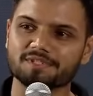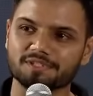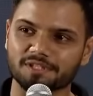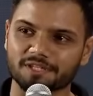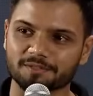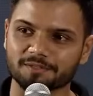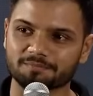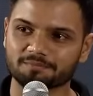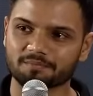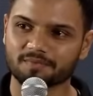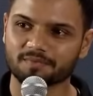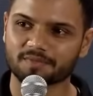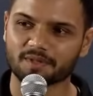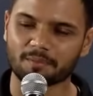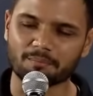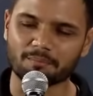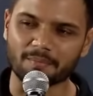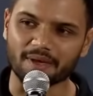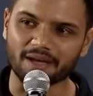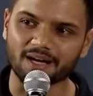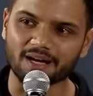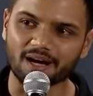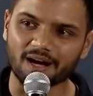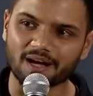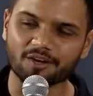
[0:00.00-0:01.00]
sir, the
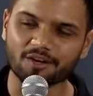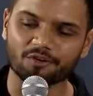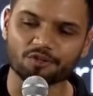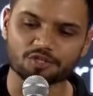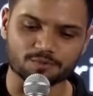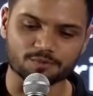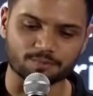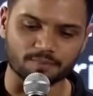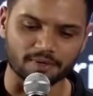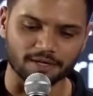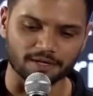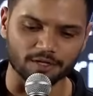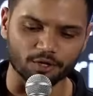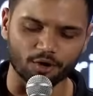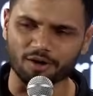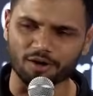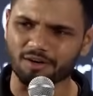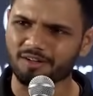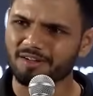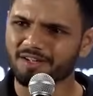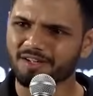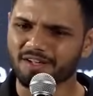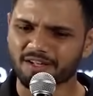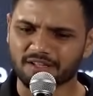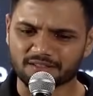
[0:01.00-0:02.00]
mega announcement, or
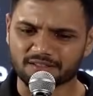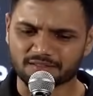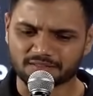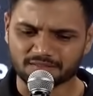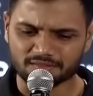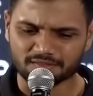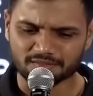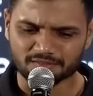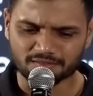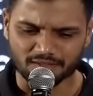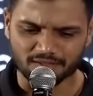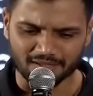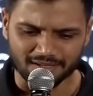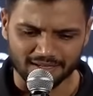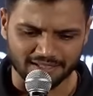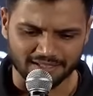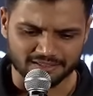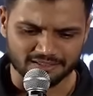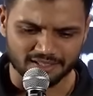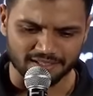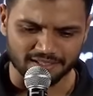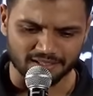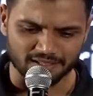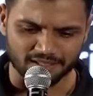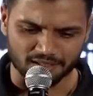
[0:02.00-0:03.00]
let's
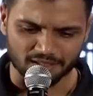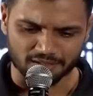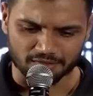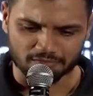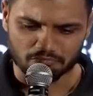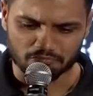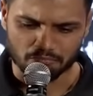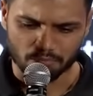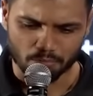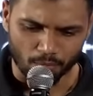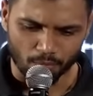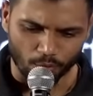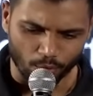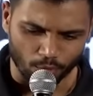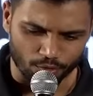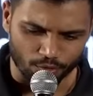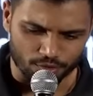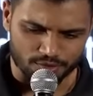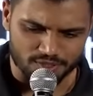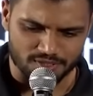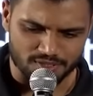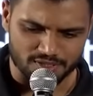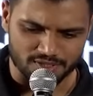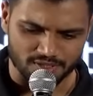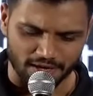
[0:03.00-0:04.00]
say the
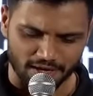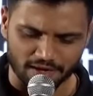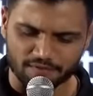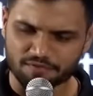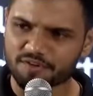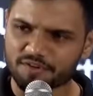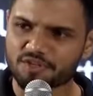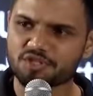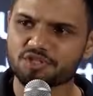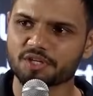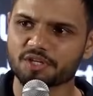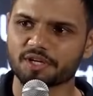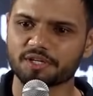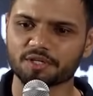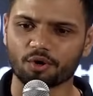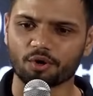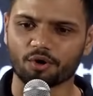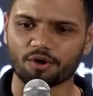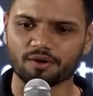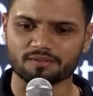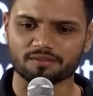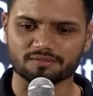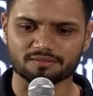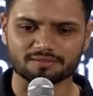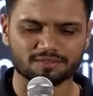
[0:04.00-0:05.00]
most efficient, or
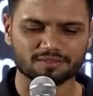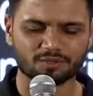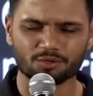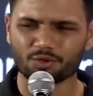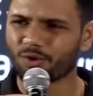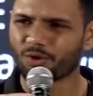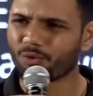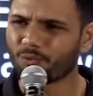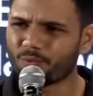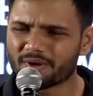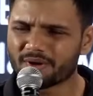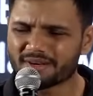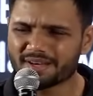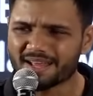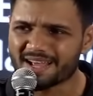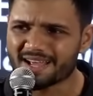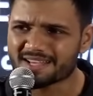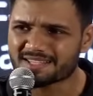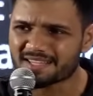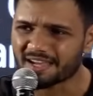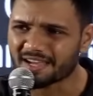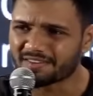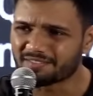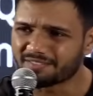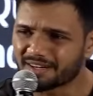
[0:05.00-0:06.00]
no one
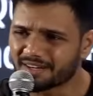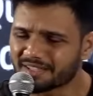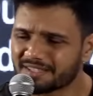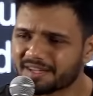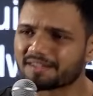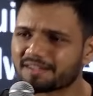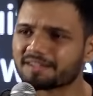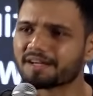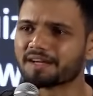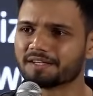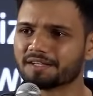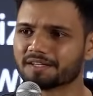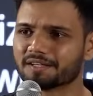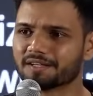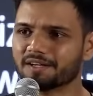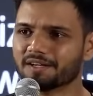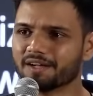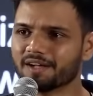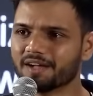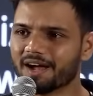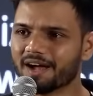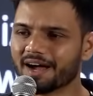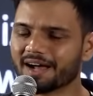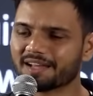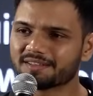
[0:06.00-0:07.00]
has ever done it.
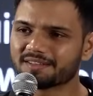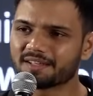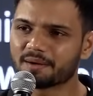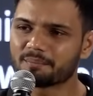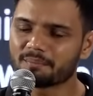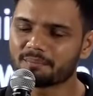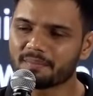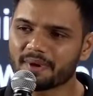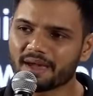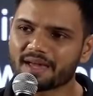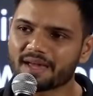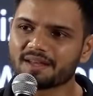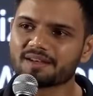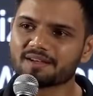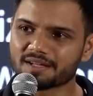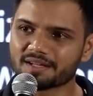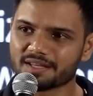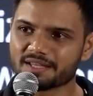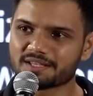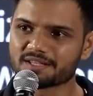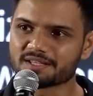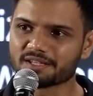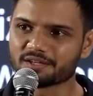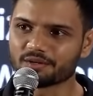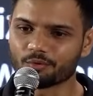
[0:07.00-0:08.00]
And the main
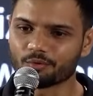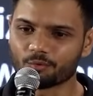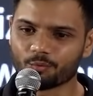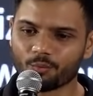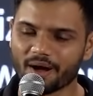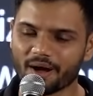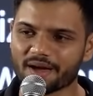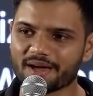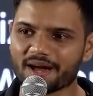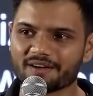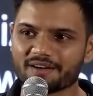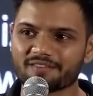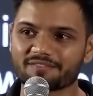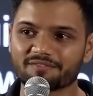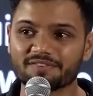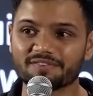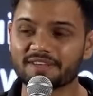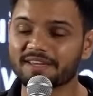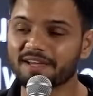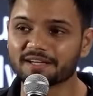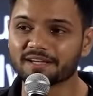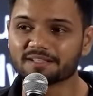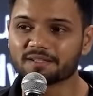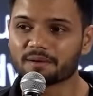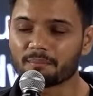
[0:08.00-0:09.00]
reason why we
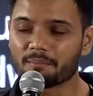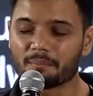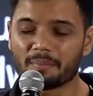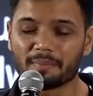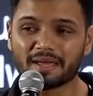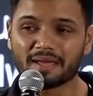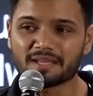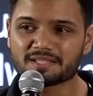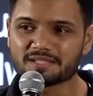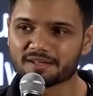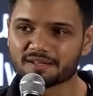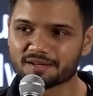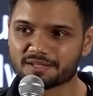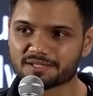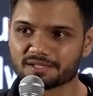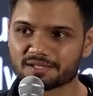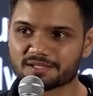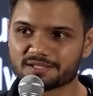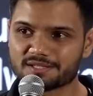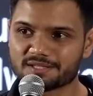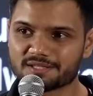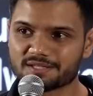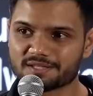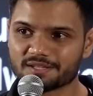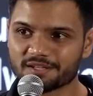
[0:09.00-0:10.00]
get the amazing
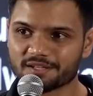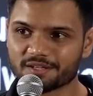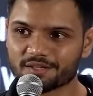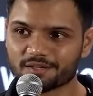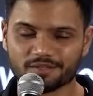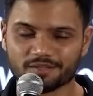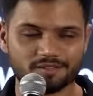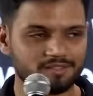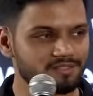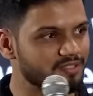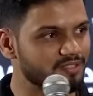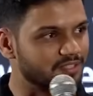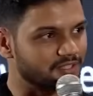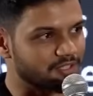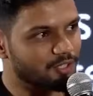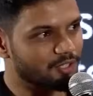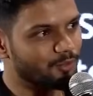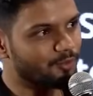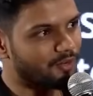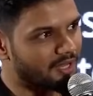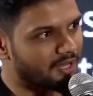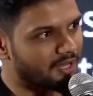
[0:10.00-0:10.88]
results. Sir, do you want to